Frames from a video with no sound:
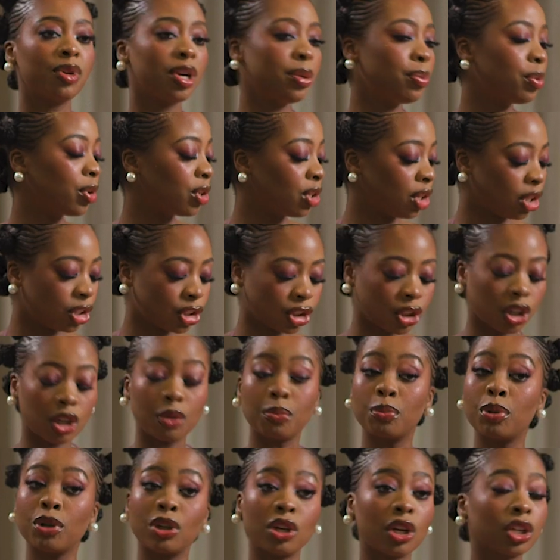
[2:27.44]

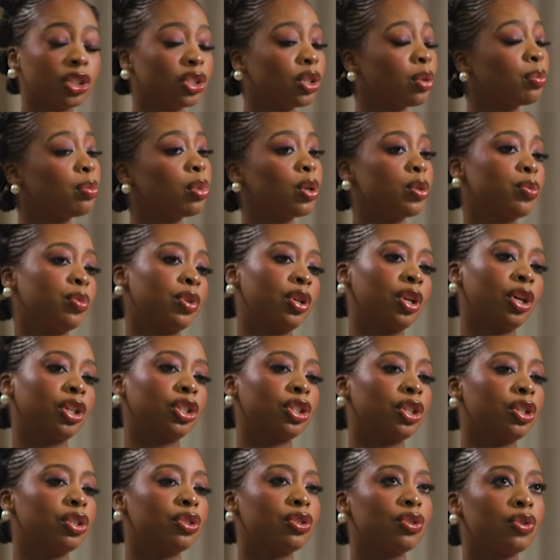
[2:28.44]
Pre-production, production, post-production.